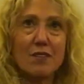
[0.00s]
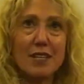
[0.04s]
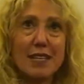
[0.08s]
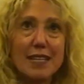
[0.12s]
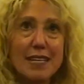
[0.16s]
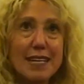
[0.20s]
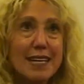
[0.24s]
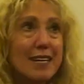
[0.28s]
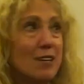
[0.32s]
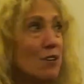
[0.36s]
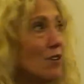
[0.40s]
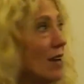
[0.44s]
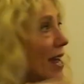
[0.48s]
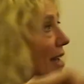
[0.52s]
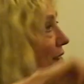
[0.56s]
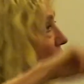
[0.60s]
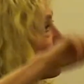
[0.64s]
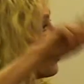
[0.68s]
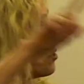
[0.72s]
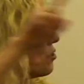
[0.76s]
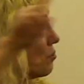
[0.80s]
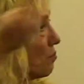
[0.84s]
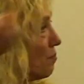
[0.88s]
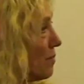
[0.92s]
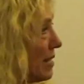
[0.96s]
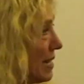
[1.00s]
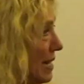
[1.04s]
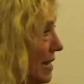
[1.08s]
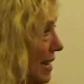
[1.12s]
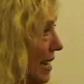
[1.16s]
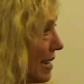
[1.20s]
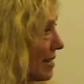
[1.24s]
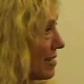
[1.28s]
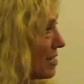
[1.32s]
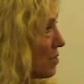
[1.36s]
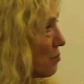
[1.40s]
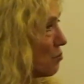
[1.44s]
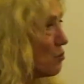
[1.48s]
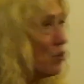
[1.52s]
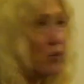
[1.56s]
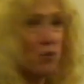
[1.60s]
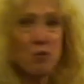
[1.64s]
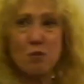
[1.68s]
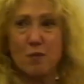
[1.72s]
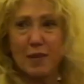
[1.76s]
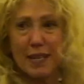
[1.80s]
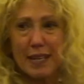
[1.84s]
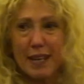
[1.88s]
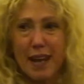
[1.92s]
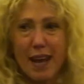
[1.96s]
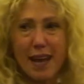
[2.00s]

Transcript: in the international BDS movement.